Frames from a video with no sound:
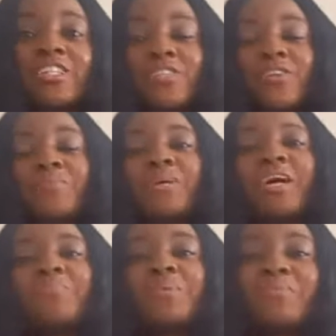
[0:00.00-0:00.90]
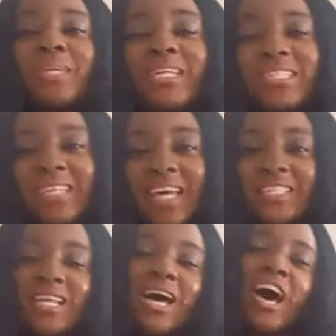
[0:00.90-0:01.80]
She's going to be helping me in
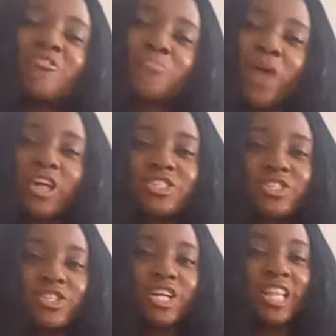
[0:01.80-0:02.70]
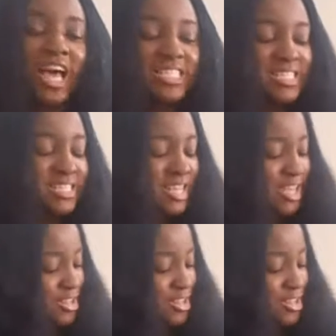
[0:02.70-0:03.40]
days that I have practical classes.